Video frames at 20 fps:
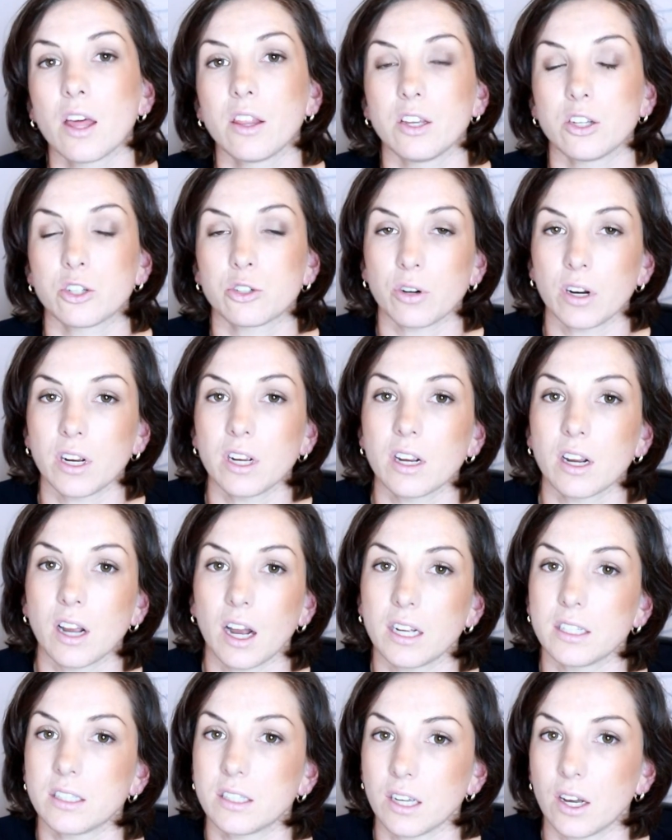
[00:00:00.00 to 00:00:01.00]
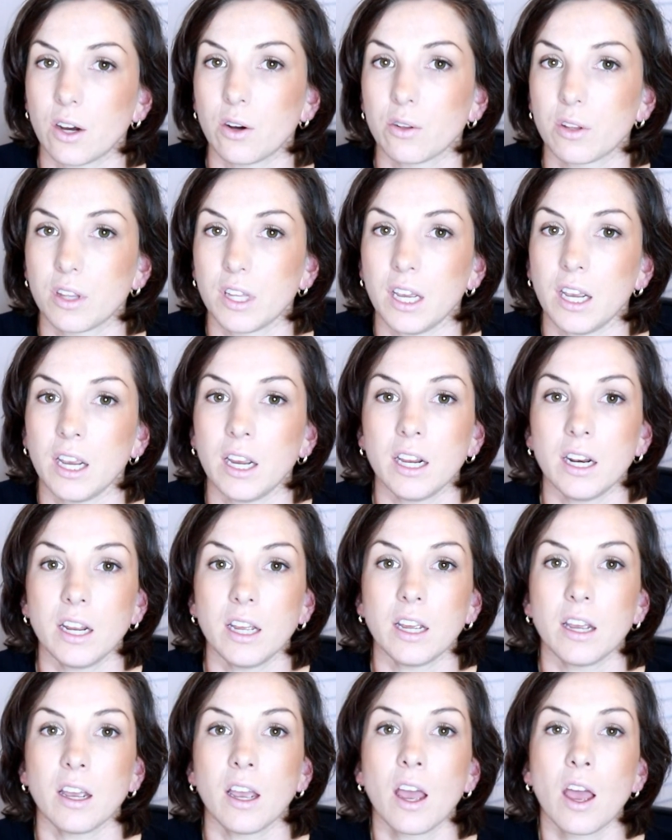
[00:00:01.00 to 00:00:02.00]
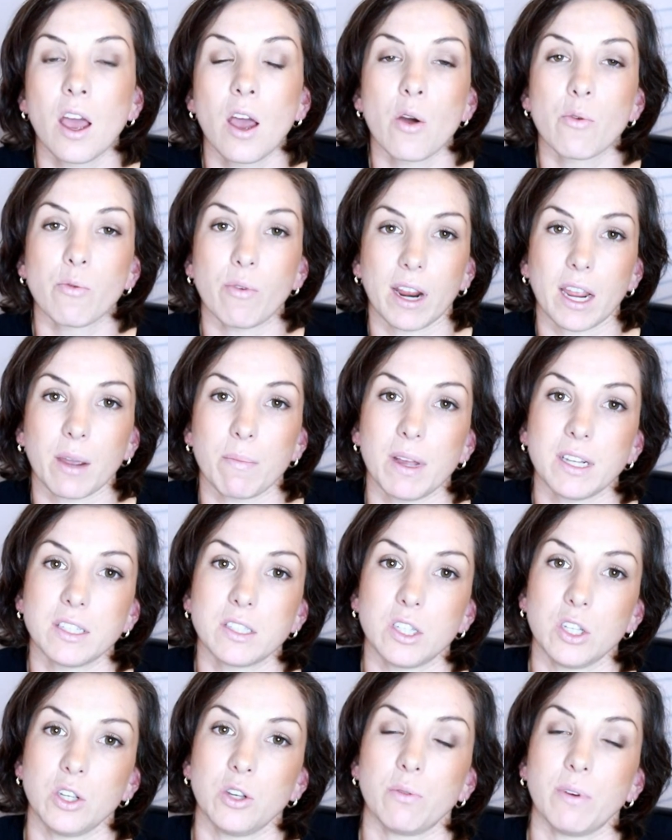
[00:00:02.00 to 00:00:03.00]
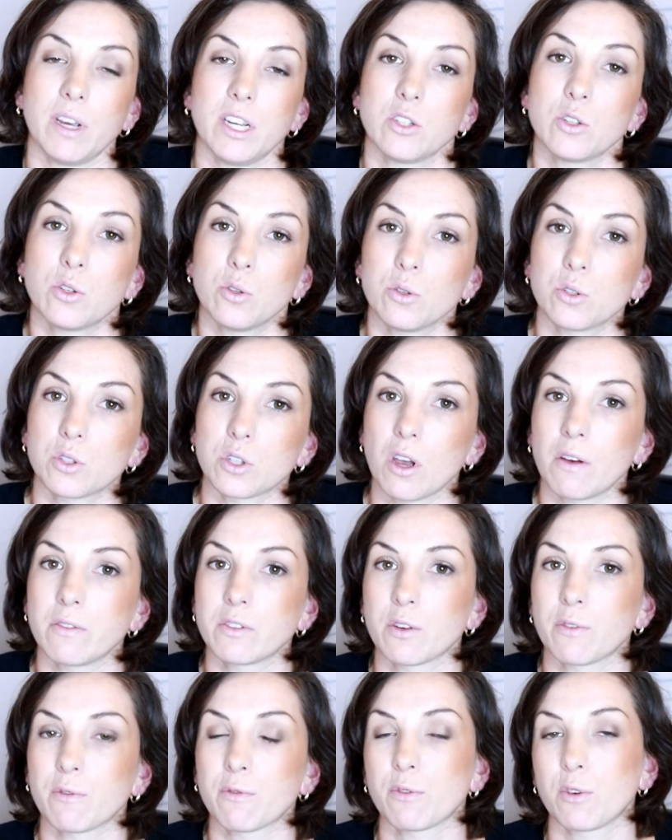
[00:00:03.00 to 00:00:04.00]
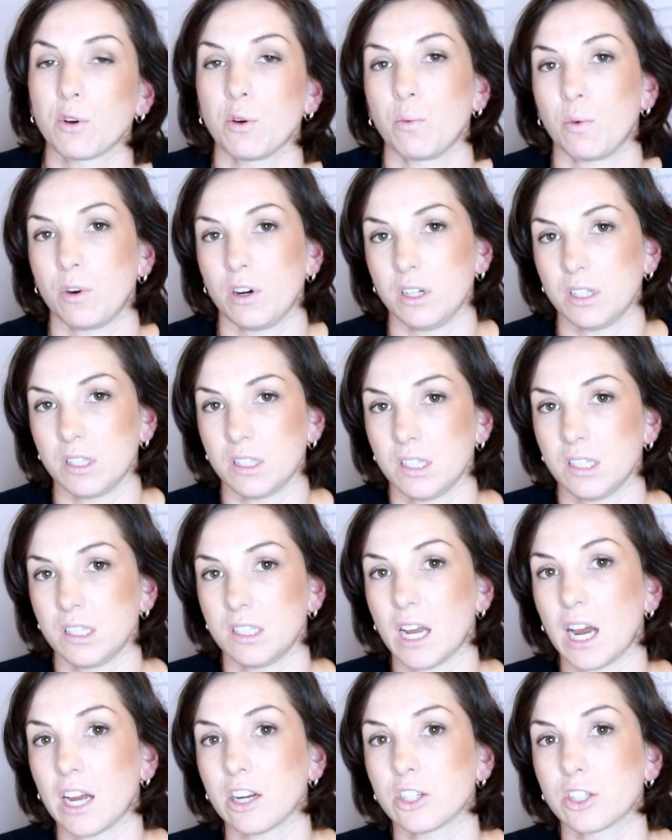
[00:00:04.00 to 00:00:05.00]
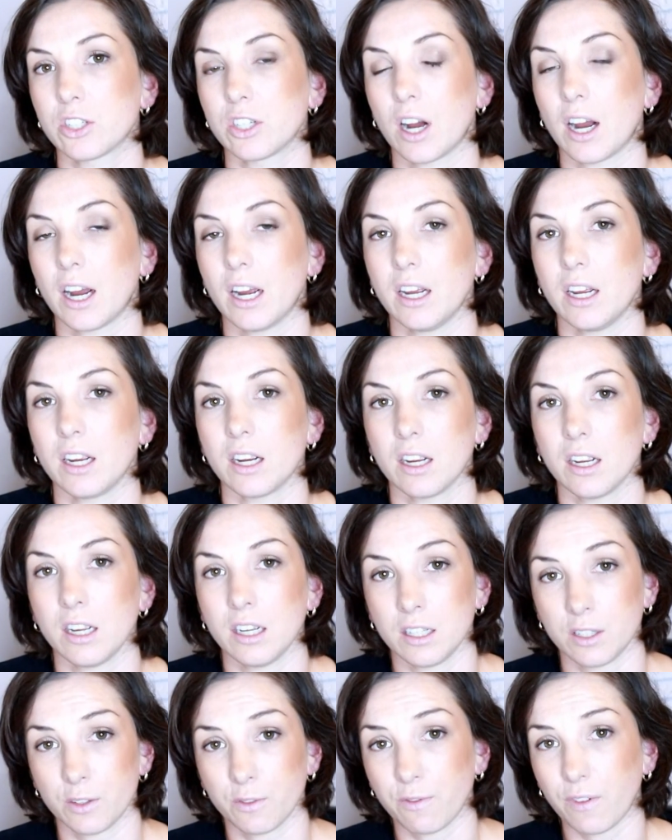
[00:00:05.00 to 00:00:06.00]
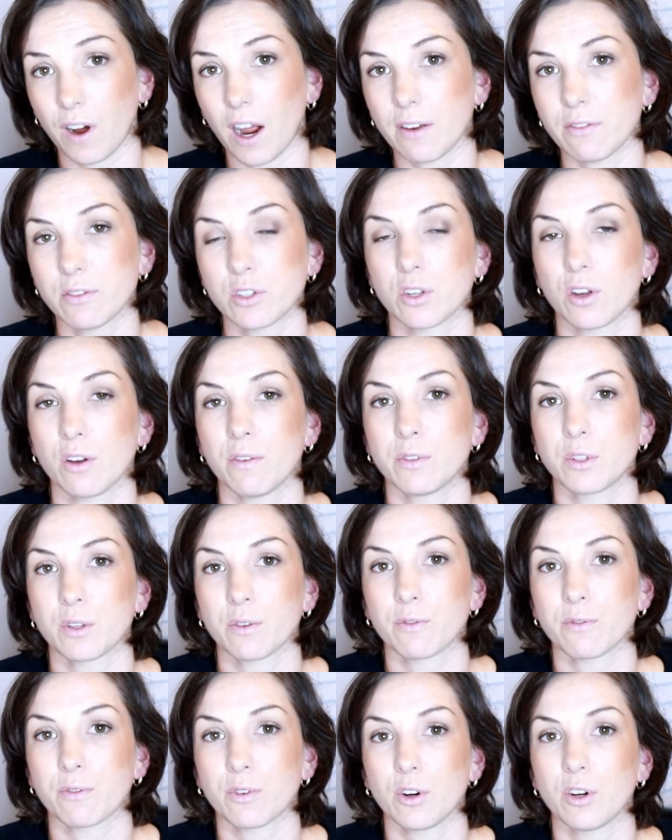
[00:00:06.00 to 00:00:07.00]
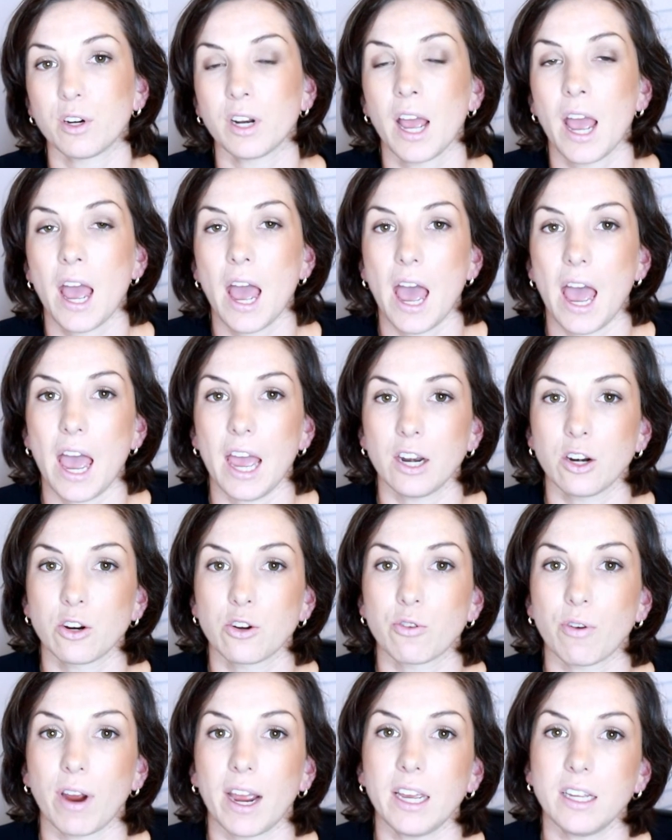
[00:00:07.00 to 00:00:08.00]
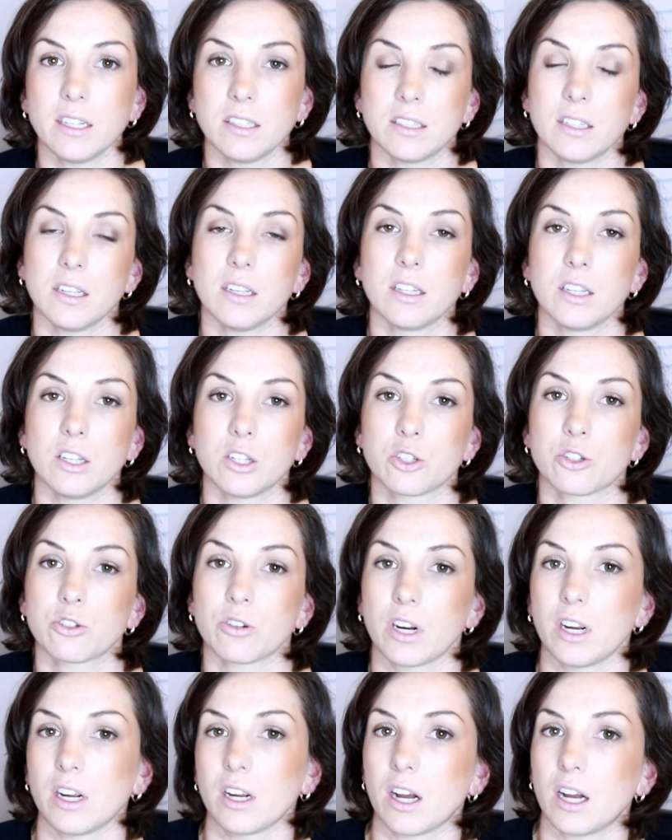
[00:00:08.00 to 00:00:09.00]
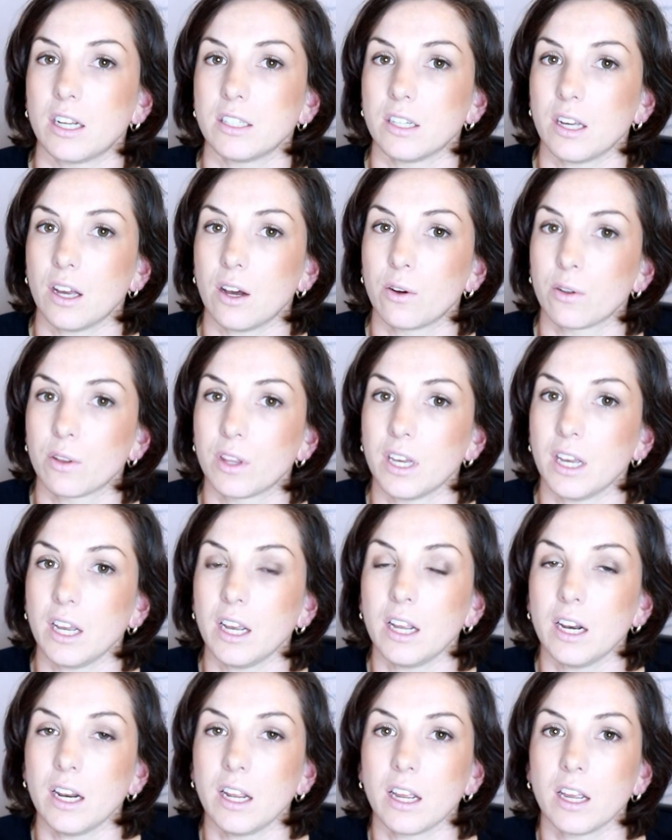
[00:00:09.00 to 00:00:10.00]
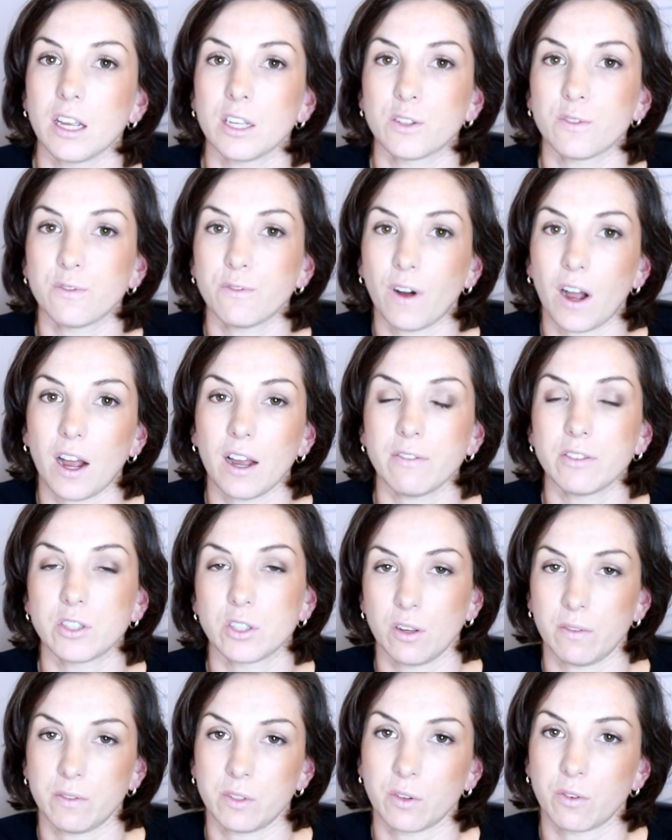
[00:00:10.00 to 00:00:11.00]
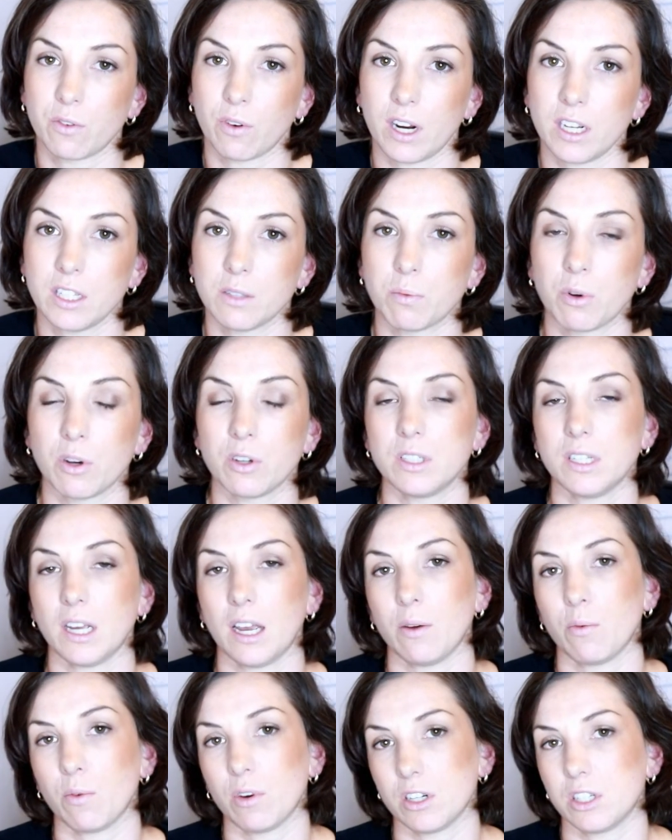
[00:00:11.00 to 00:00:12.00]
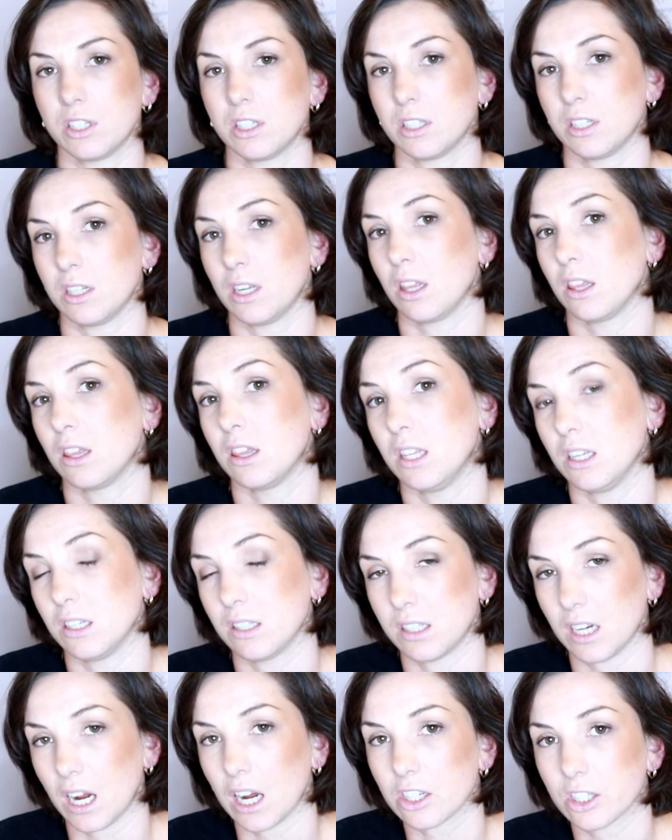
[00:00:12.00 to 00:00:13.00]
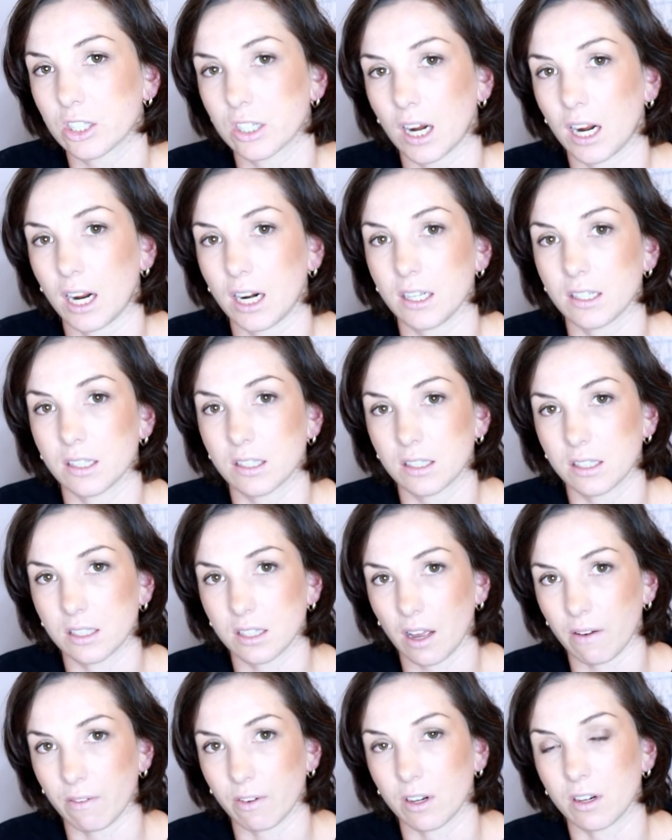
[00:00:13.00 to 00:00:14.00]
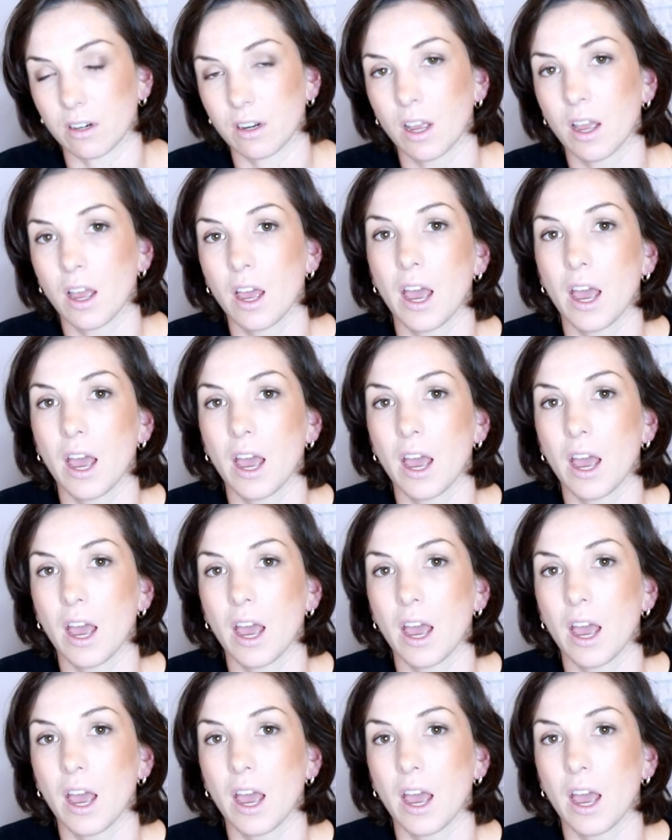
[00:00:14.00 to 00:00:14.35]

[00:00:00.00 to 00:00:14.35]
the Australian Guide to Healthy Eating recommends that you eat 2 serves of fruit, whereas the DASH diet is 5 serves of fruit, and grains in the Australian Guide to Healthy Eating is 5 serves of grains per day, which this DASH diet is 7.